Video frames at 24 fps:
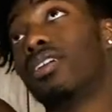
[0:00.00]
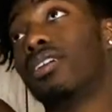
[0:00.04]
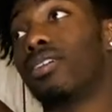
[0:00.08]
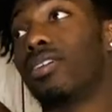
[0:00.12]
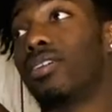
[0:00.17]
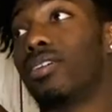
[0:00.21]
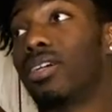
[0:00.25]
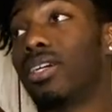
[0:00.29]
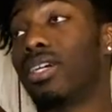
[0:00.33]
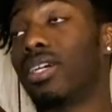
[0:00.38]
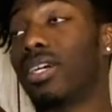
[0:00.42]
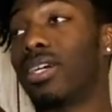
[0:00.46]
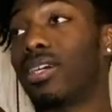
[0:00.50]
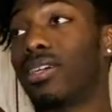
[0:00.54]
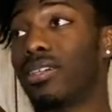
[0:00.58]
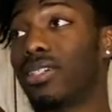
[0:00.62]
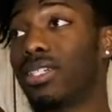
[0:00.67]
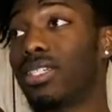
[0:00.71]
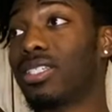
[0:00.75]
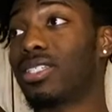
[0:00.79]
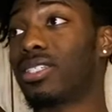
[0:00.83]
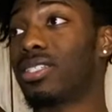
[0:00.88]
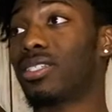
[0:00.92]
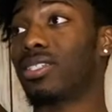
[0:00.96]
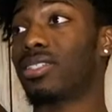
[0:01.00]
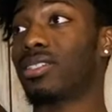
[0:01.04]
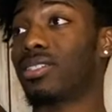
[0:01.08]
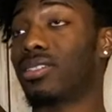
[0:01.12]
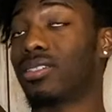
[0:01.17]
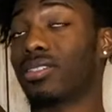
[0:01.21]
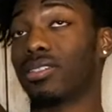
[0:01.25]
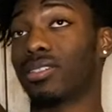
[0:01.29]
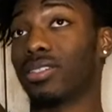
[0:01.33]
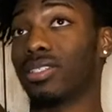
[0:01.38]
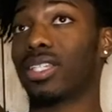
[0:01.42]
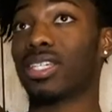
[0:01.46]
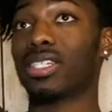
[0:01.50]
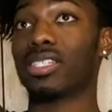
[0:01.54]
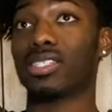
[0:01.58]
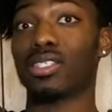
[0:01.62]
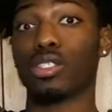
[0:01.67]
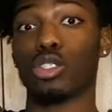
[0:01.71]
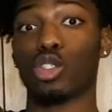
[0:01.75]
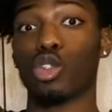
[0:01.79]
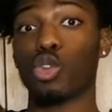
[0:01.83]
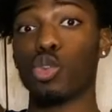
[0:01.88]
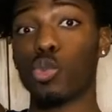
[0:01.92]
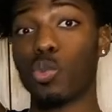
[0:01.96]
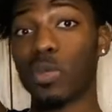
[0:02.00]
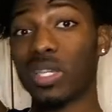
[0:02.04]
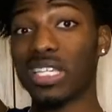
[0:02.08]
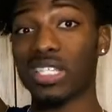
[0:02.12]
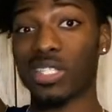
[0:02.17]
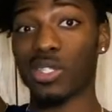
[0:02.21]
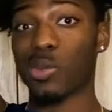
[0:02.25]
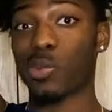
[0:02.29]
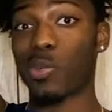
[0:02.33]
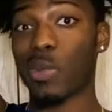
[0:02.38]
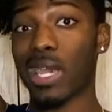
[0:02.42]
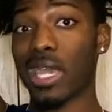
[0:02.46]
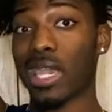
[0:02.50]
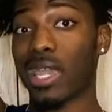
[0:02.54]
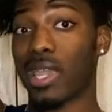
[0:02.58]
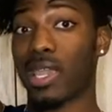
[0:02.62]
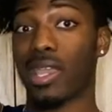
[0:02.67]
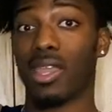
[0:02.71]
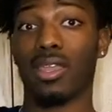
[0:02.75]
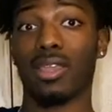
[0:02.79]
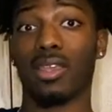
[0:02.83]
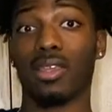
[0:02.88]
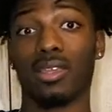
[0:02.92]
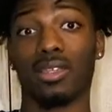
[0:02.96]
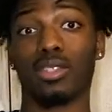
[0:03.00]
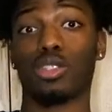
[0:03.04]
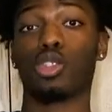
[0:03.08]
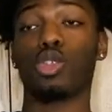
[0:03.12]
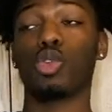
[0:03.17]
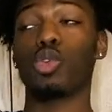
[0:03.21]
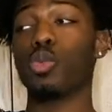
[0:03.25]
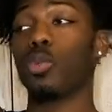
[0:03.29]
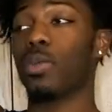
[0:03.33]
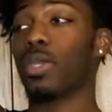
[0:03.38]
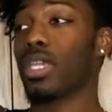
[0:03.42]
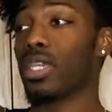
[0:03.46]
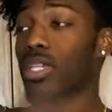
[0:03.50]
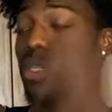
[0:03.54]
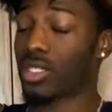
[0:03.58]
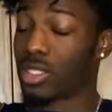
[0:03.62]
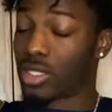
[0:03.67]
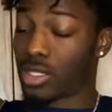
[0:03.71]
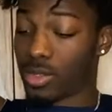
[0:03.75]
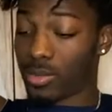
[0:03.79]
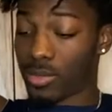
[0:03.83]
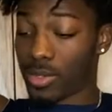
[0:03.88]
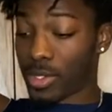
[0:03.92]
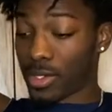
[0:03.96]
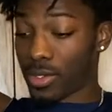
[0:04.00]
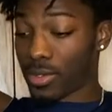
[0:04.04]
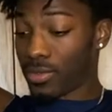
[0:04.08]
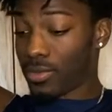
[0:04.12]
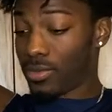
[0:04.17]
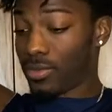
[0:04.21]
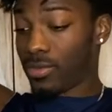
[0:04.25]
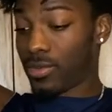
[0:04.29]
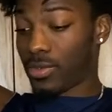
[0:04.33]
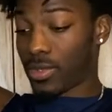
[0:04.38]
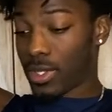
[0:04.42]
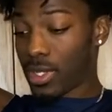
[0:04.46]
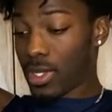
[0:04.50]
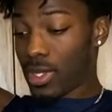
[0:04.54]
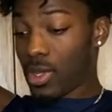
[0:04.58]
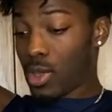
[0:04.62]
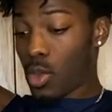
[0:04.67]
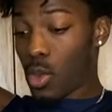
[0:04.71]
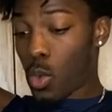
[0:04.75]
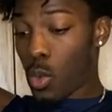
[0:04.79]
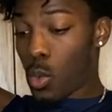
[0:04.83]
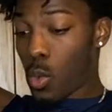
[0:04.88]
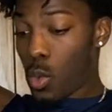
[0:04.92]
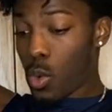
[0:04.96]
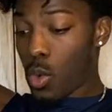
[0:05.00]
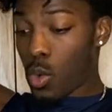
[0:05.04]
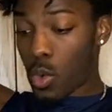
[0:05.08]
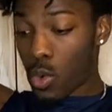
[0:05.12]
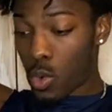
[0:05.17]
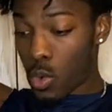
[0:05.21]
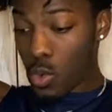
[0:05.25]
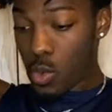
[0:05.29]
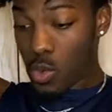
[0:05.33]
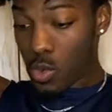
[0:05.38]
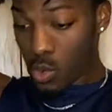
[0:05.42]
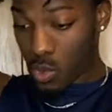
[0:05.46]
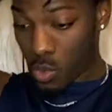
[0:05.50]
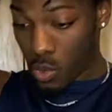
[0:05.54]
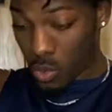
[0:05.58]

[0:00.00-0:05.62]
Wow. It's less than 2 weeks away. 2 weekends, bro. Woo.